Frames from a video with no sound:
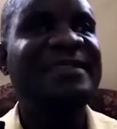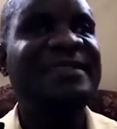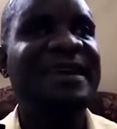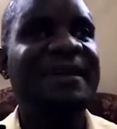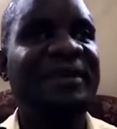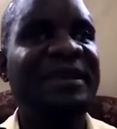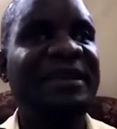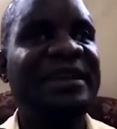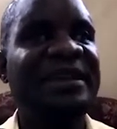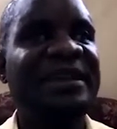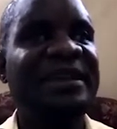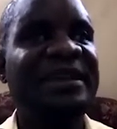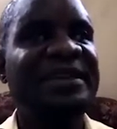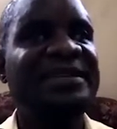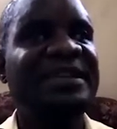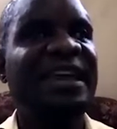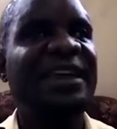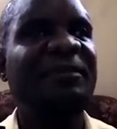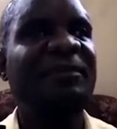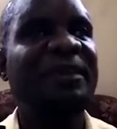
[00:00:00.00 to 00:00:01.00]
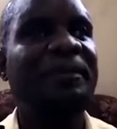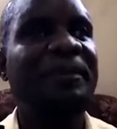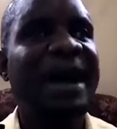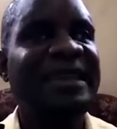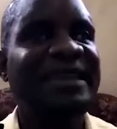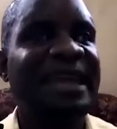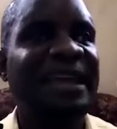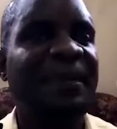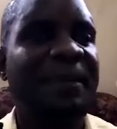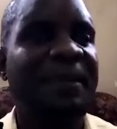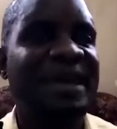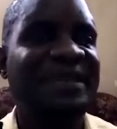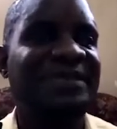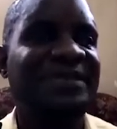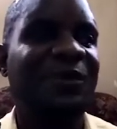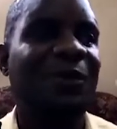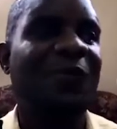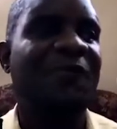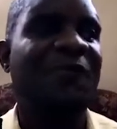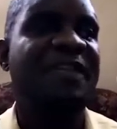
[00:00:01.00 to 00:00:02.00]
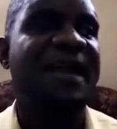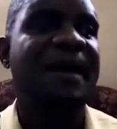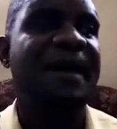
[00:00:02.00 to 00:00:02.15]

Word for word: that disability can be part and parcel